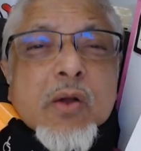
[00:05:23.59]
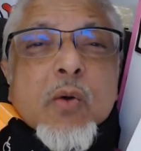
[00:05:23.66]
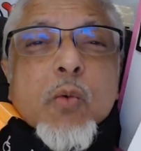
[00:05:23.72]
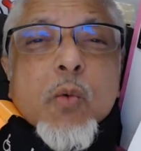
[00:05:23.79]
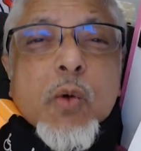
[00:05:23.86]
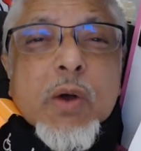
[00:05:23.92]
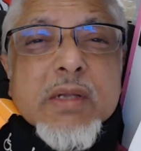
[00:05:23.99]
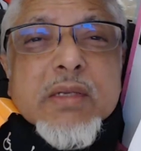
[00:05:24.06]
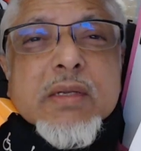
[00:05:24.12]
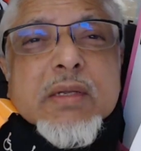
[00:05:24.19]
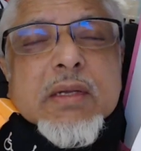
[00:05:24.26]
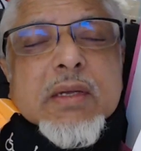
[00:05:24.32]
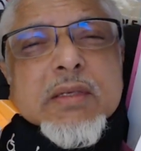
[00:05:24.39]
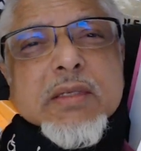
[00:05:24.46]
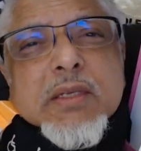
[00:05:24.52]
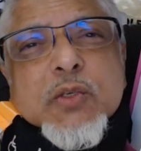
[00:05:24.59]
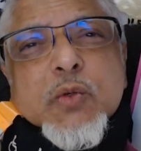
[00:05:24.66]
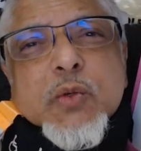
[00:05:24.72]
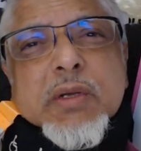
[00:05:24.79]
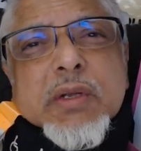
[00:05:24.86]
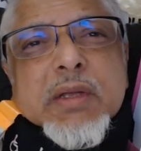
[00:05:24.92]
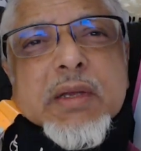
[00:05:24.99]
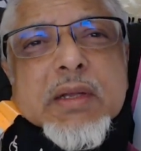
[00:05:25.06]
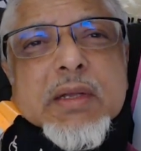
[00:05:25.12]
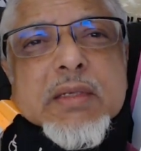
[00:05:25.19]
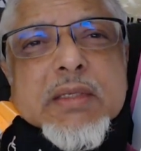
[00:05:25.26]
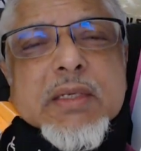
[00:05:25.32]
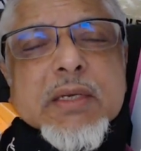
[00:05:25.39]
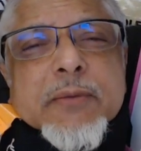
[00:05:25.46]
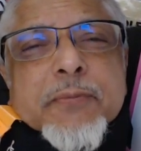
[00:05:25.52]
What is the sure
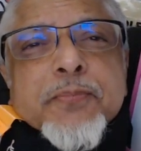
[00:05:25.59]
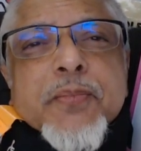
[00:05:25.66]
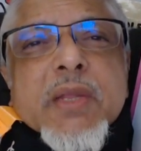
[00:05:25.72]
reality?